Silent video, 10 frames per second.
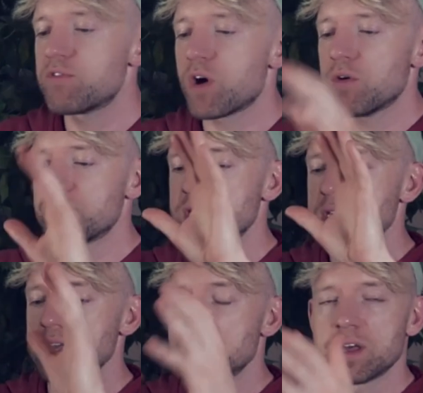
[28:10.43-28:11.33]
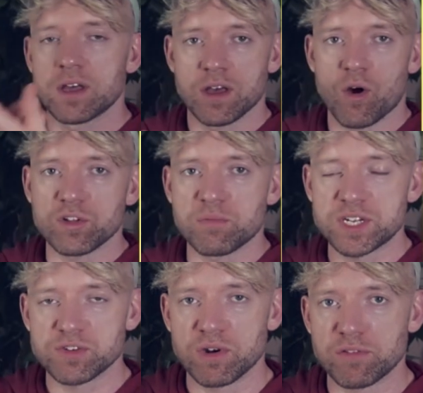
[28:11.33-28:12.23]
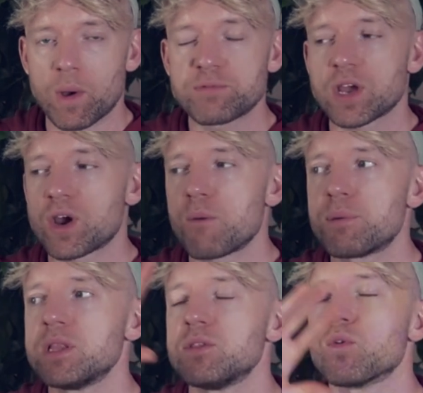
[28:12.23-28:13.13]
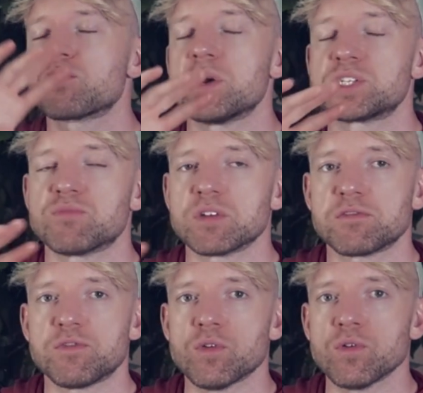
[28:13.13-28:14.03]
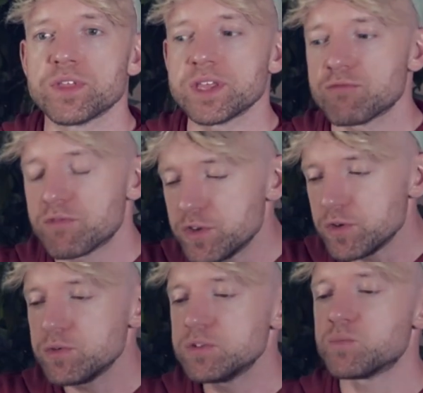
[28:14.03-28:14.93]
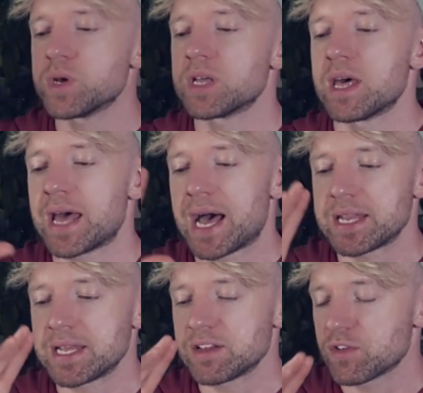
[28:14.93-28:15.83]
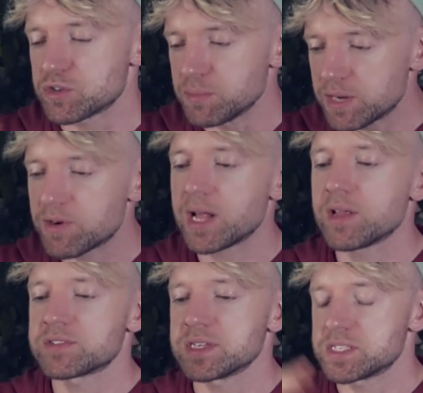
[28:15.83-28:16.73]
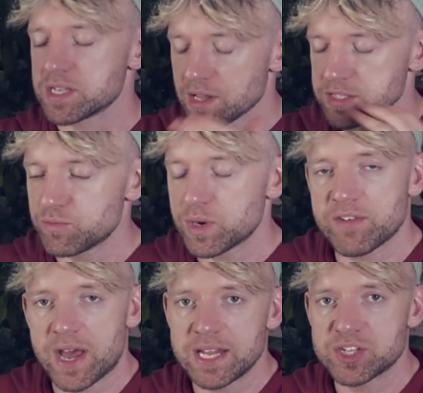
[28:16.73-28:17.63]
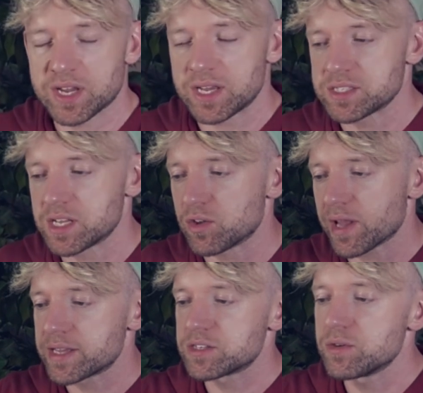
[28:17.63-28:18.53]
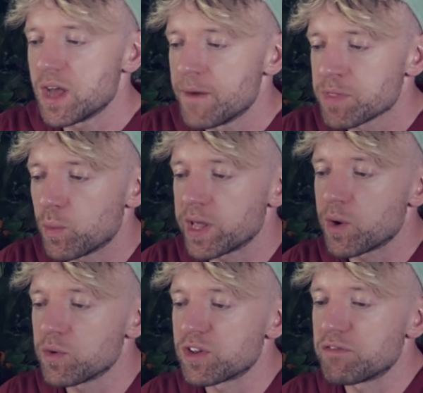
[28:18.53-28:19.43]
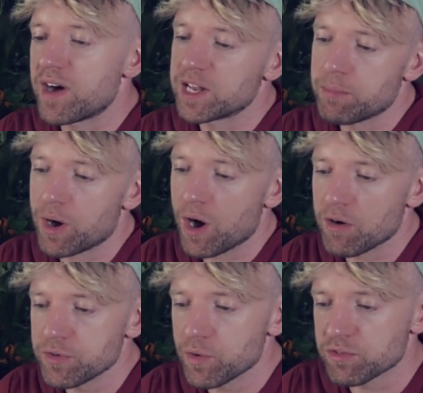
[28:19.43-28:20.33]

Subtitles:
we've got the automation running for the website copy, the automation running for the reviews. We can then add in social media analysis and whatever any chains that you'd like to. We then go on to the final part of the